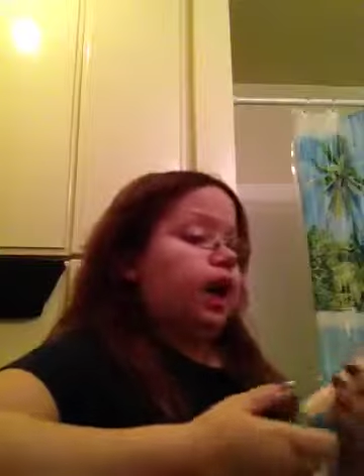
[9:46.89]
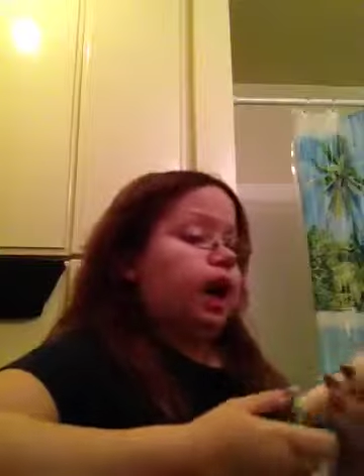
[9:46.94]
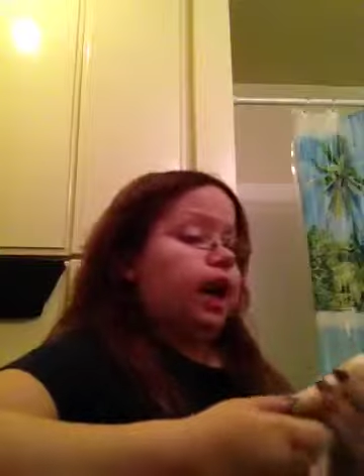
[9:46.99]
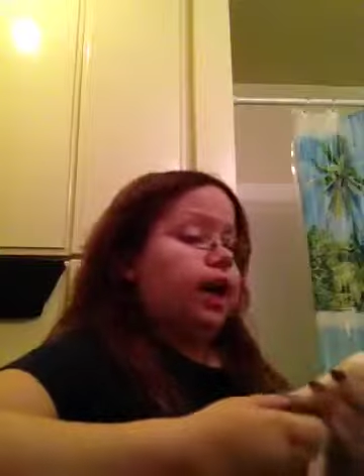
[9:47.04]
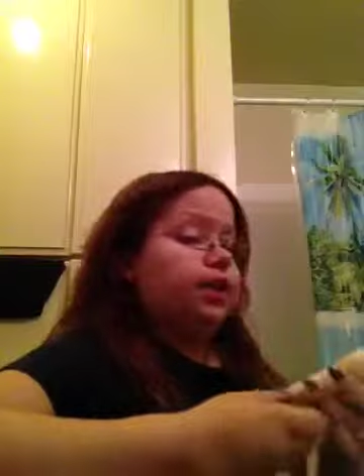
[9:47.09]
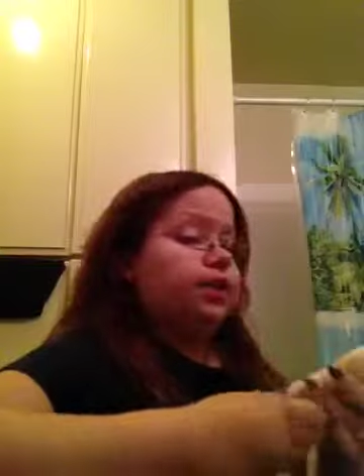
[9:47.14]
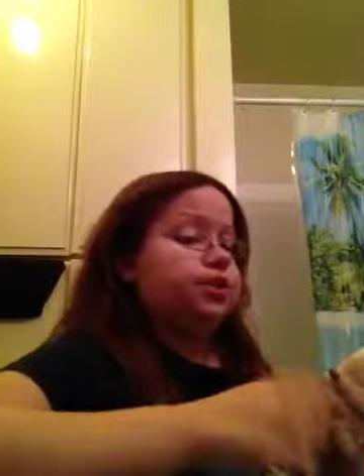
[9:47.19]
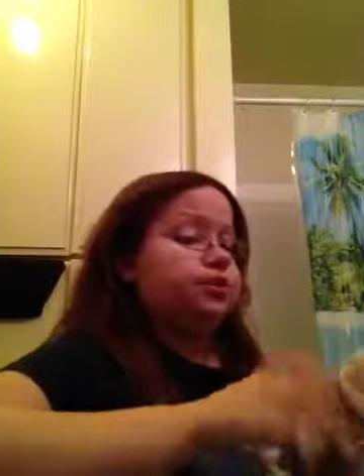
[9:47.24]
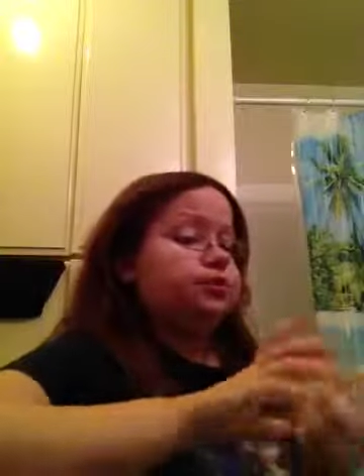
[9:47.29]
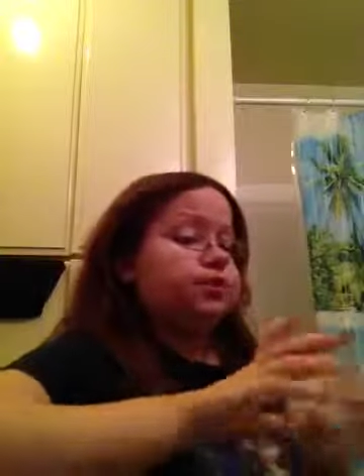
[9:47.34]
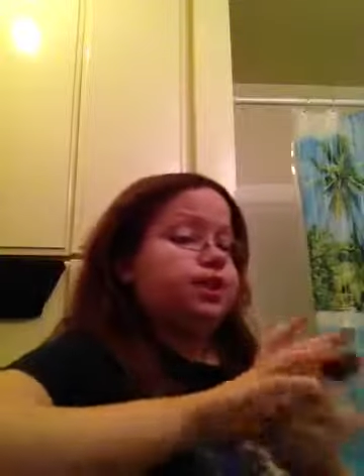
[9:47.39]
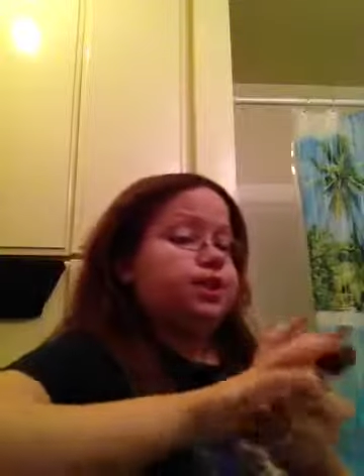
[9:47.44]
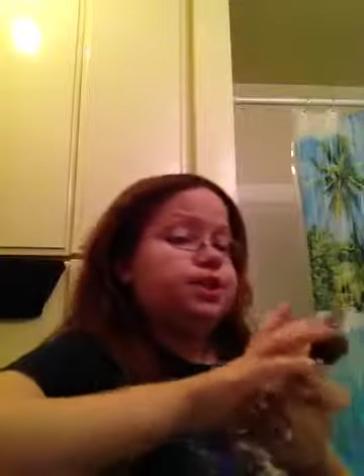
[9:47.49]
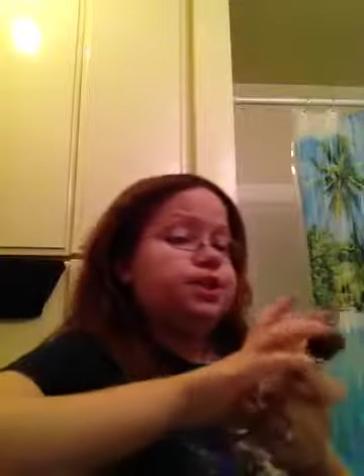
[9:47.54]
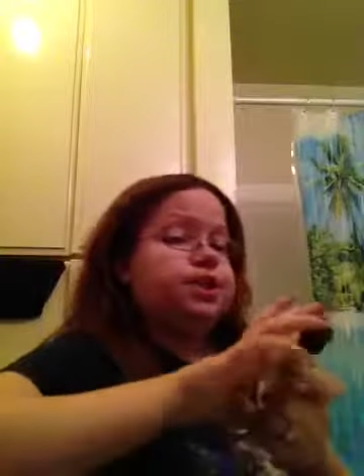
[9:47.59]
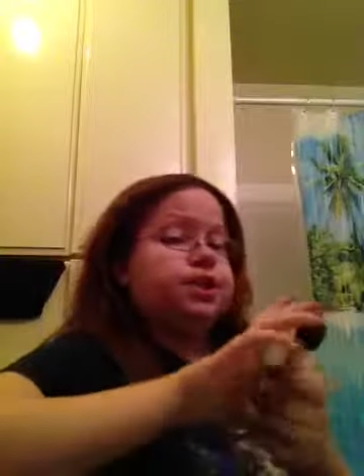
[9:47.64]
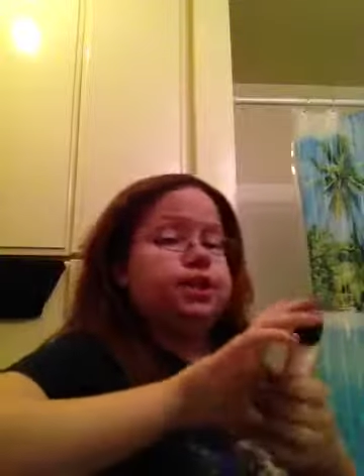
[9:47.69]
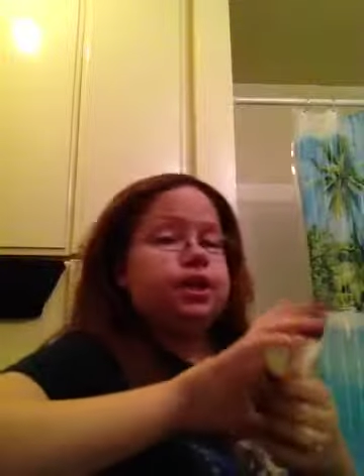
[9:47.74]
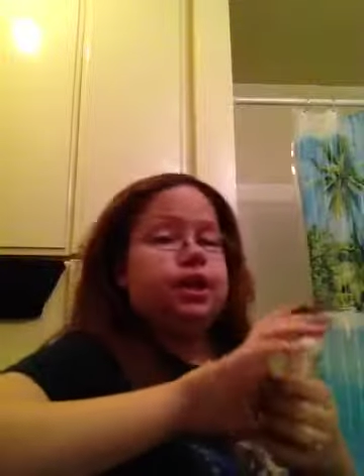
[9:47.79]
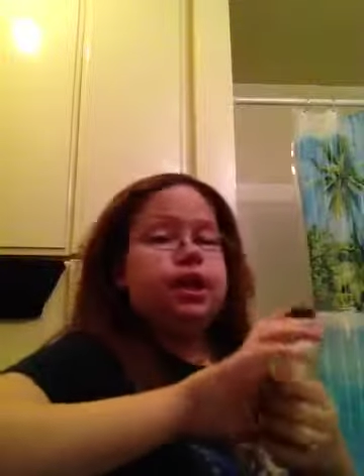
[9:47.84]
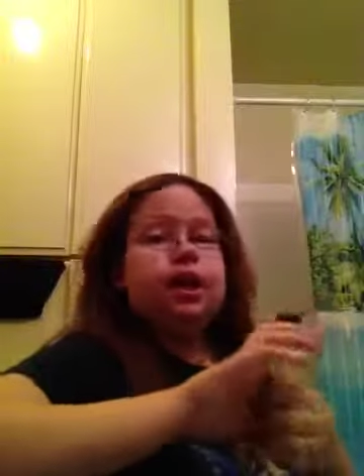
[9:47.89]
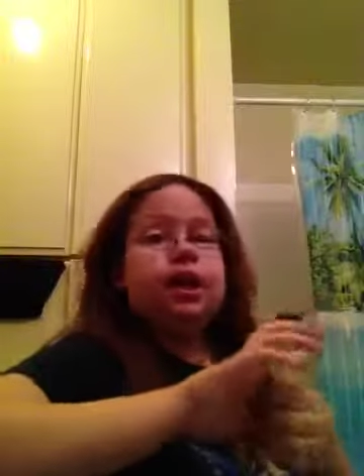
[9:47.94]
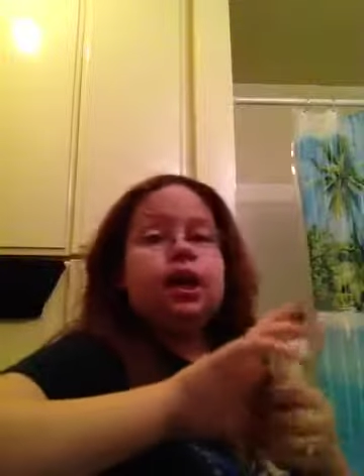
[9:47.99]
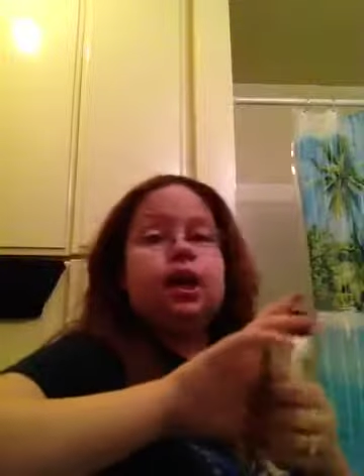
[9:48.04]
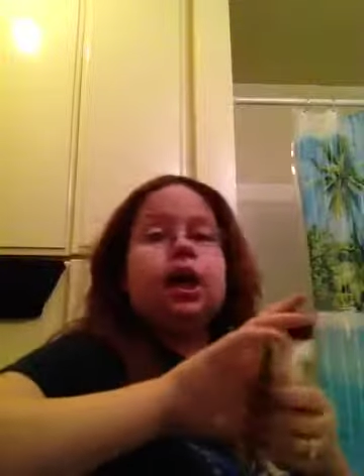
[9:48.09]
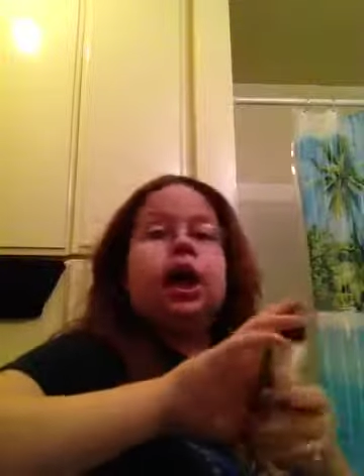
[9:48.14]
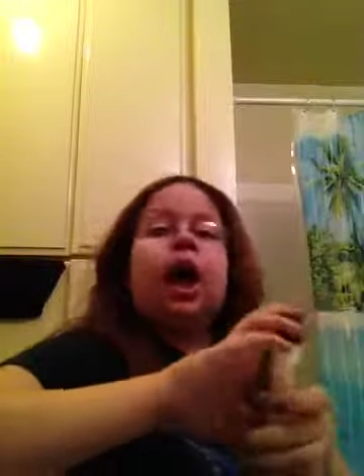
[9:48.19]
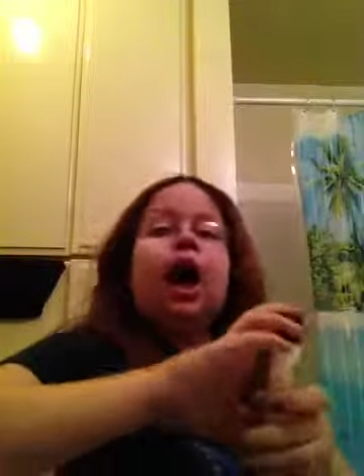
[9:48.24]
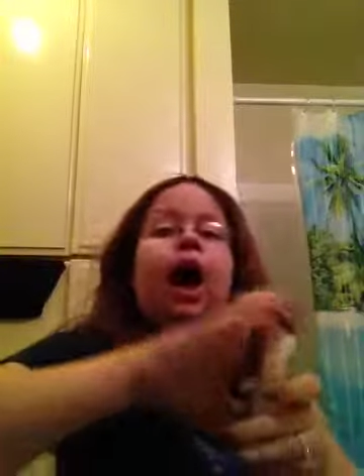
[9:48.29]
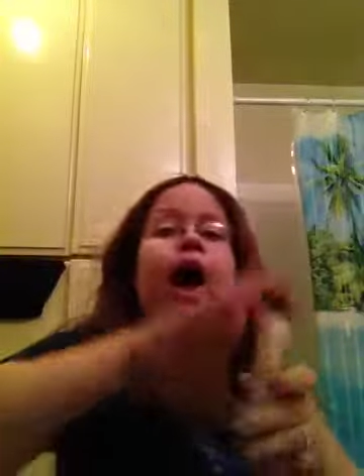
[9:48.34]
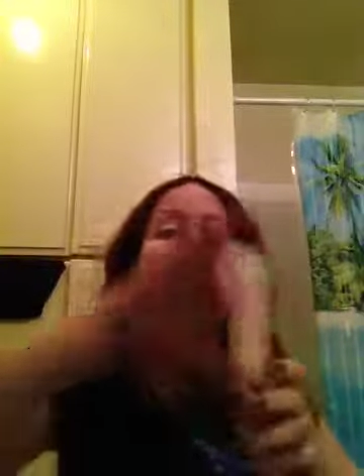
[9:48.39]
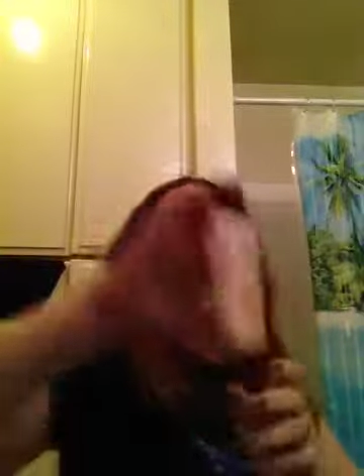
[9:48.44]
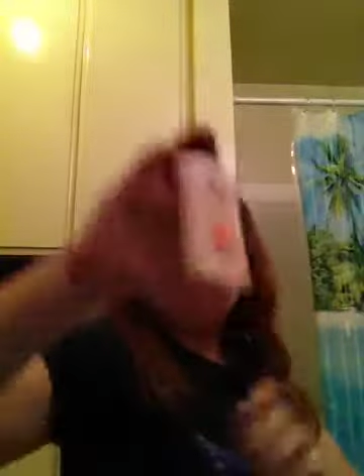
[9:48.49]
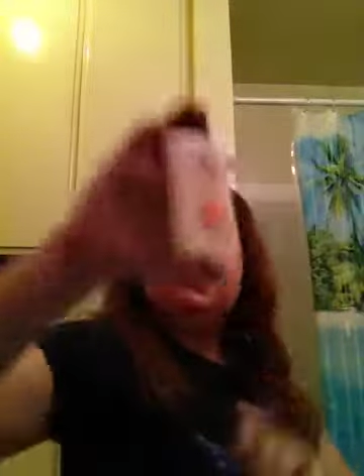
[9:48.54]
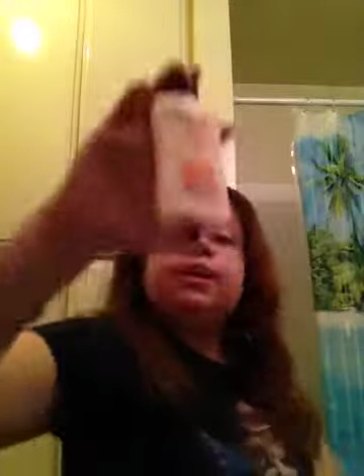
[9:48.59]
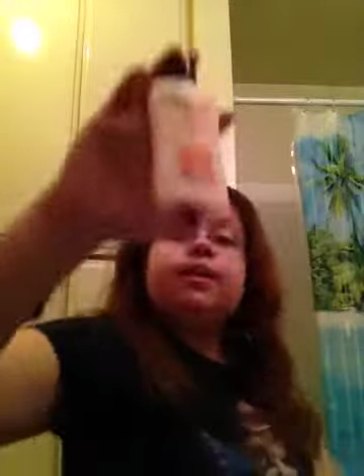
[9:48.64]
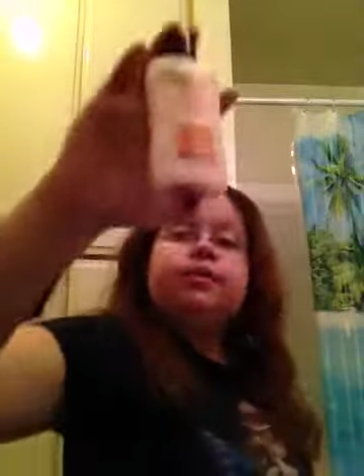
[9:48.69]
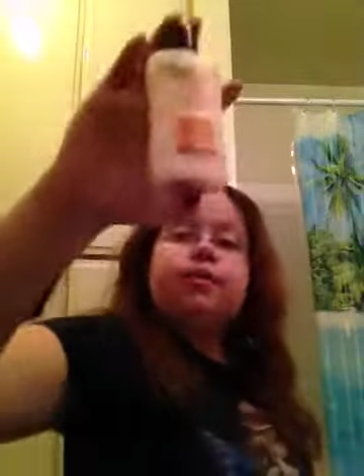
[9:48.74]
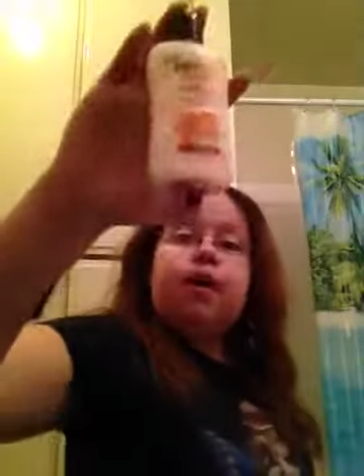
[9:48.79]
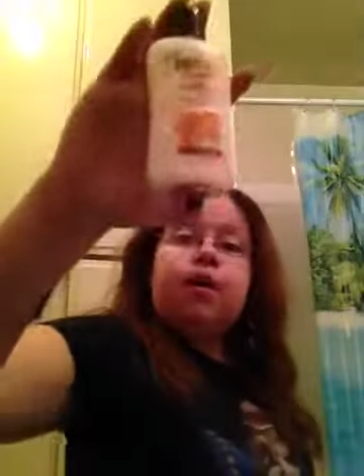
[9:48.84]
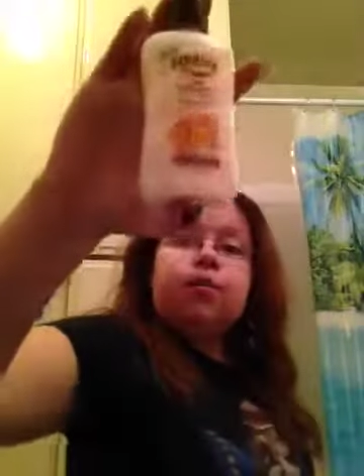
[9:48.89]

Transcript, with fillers: Hydration, I give